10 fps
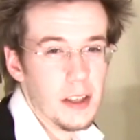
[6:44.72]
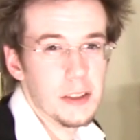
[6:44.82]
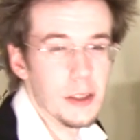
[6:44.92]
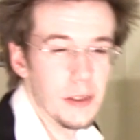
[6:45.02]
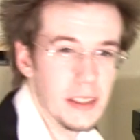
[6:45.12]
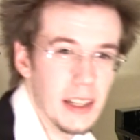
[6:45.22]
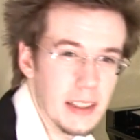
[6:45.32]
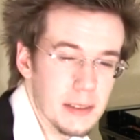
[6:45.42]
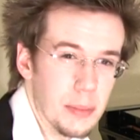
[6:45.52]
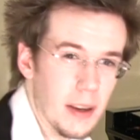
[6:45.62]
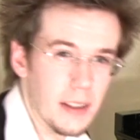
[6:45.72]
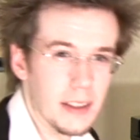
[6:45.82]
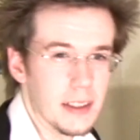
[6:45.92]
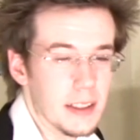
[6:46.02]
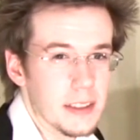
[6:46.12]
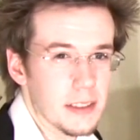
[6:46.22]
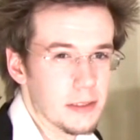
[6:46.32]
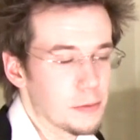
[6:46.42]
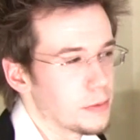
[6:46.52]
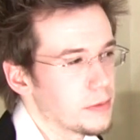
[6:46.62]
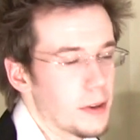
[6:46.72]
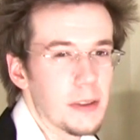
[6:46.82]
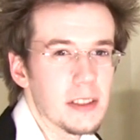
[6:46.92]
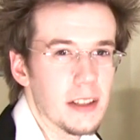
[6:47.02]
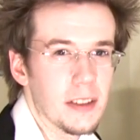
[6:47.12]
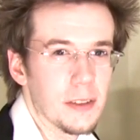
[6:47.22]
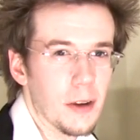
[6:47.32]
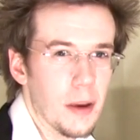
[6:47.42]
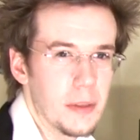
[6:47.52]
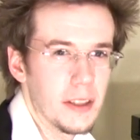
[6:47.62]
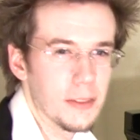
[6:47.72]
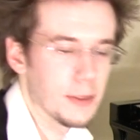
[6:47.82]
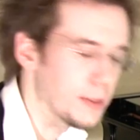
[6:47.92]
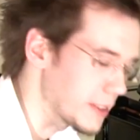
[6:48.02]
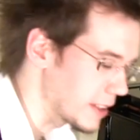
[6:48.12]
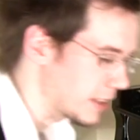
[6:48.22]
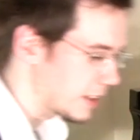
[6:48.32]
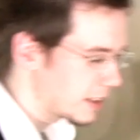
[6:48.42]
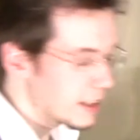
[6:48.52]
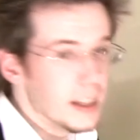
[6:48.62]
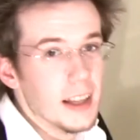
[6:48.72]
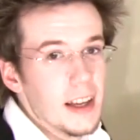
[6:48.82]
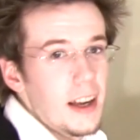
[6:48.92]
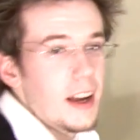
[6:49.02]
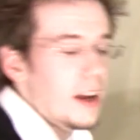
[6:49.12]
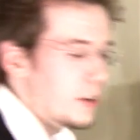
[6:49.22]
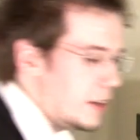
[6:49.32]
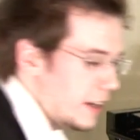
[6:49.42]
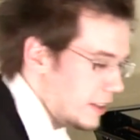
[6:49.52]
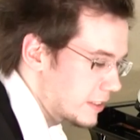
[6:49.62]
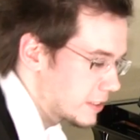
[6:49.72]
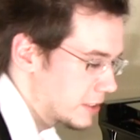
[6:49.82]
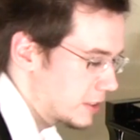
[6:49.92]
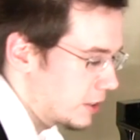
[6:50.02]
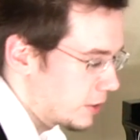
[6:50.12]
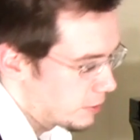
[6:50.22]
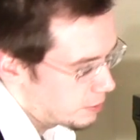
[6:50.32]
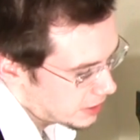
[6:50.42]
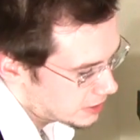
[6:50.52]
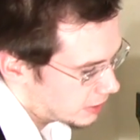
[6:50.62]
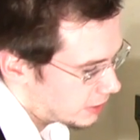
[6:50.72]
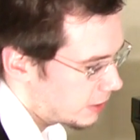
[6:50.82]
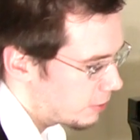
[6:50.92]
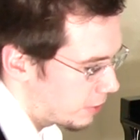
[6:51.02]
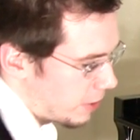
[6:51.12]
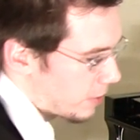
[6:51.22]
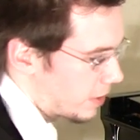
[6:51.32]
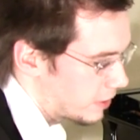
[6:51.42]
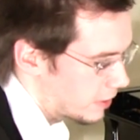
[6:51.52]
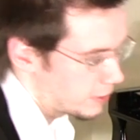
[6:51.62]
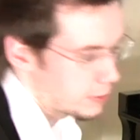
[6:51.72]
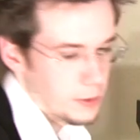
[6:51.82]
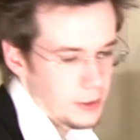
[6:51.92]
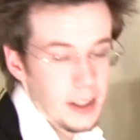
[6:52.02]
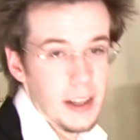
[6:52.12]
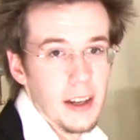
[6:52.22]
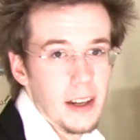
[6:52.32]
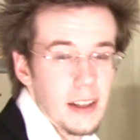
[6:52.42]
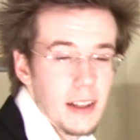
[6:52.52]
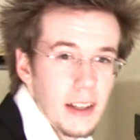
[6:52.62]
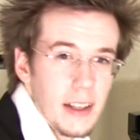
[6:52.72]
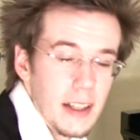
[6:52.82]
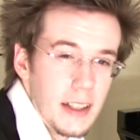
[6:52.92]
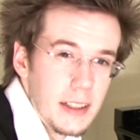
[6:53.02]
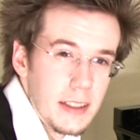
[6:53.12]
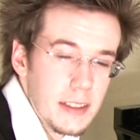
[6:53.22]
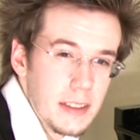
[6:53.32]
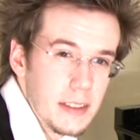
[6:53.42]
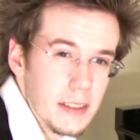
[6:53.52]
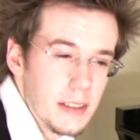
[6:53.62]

So the next part is focusing on the raw meat of the whole thing. Okay, so basically what we want to look for here is